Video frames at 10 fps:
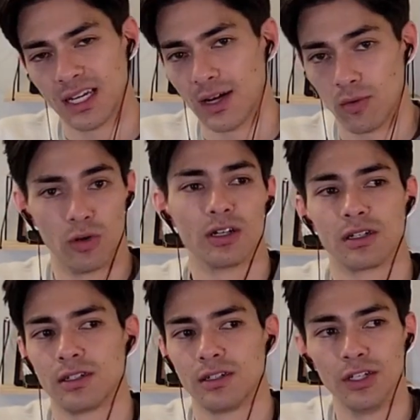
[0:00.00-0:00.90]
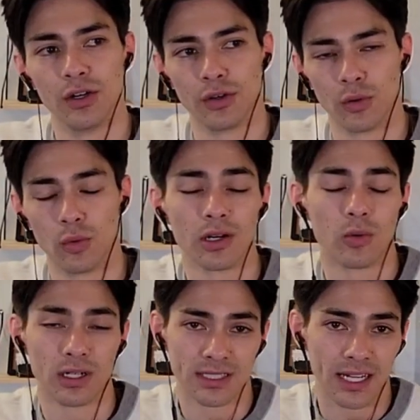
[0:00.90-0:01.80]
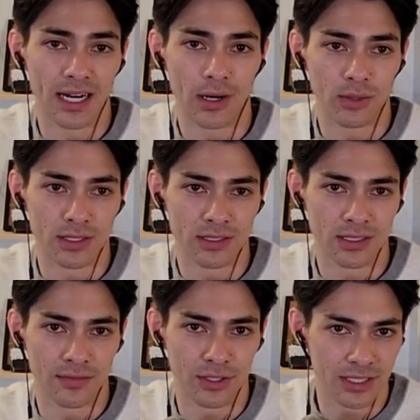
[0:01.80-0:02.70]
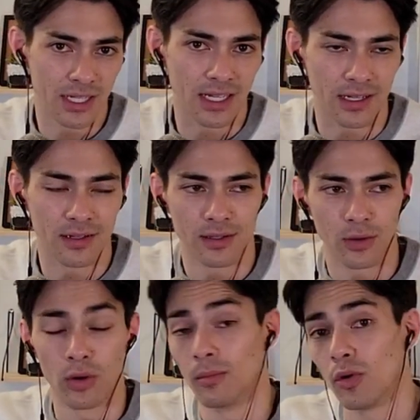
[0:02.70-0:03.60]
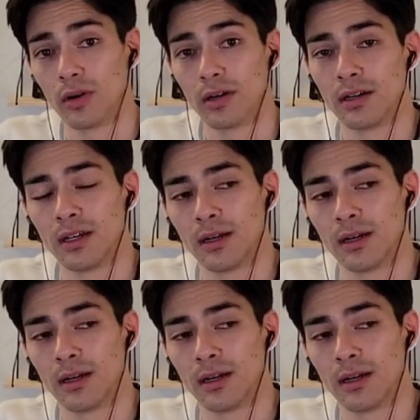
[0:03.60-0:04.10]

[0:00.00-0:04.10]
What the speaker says: At work, your work wants 8 hours of your day or more,